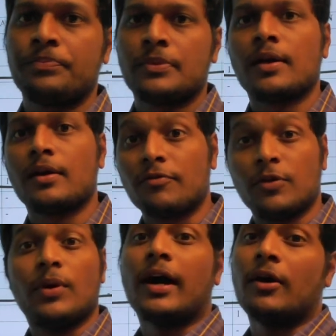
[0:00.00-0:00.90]
if
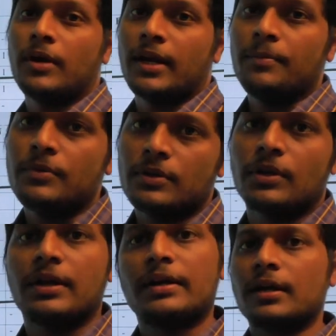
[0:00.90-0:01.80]
you have time you
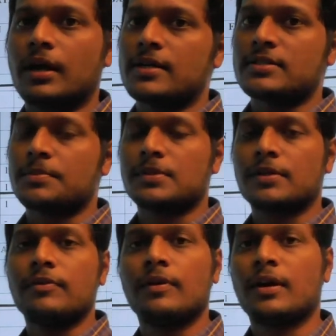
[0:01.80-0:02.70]
read the concepts
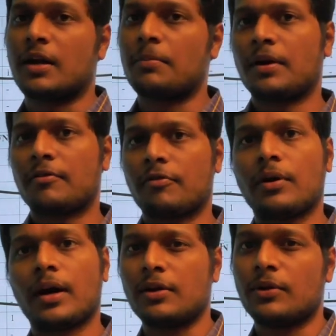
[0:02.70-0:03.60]
of turbulent flow
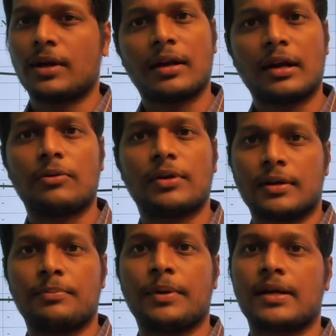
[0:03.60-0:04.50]
or you can leave
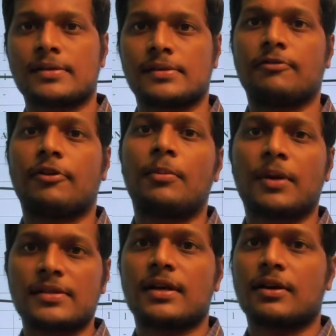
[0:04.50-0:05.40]
that because the
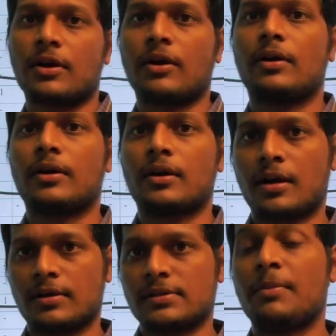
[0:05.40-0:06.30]
formulas are uh,
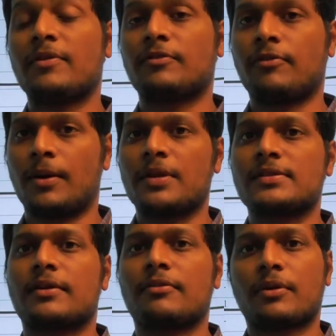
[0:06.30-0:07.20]
some of the formulas
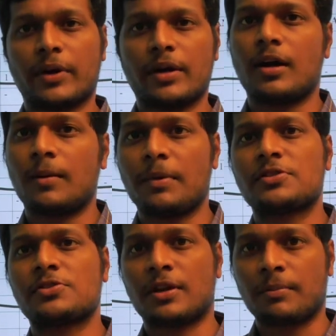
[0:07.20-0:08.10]
are quite
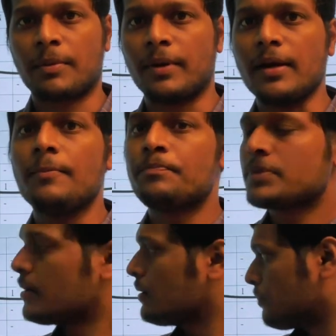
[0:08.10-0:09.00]
complex to remember
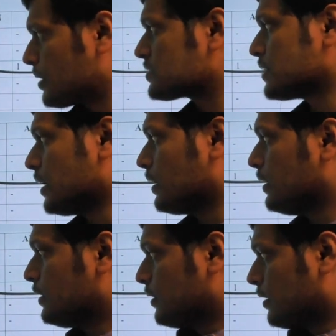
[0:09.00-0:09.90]
but still
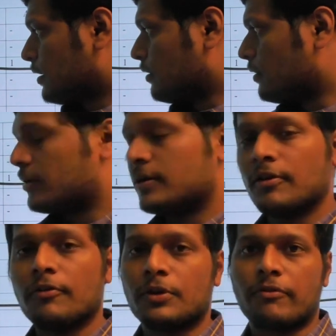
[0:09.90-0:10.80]
uh,
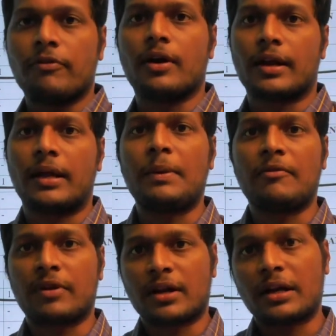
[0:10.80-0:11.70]
if you are aiming
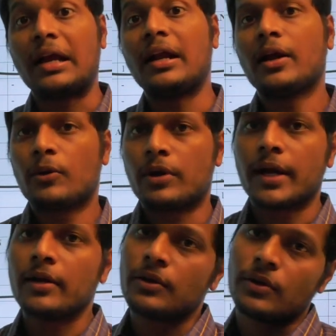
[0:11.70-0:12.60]
for a really good
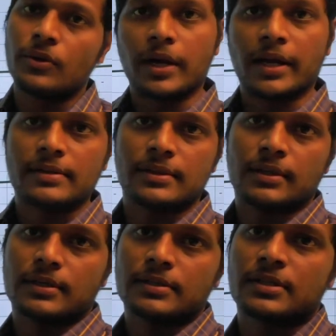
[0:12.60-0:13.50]
run you take
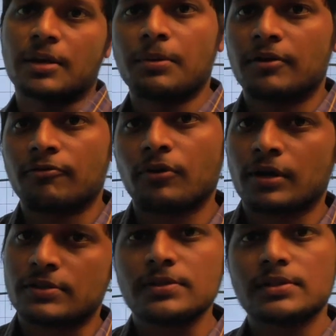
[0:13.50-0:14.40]
uh, turbulent flow
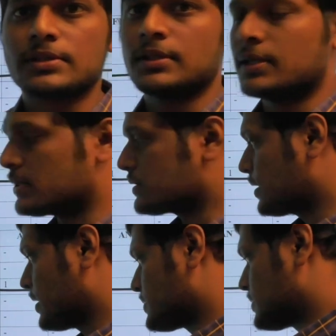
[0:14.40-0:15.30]
also uh, seriously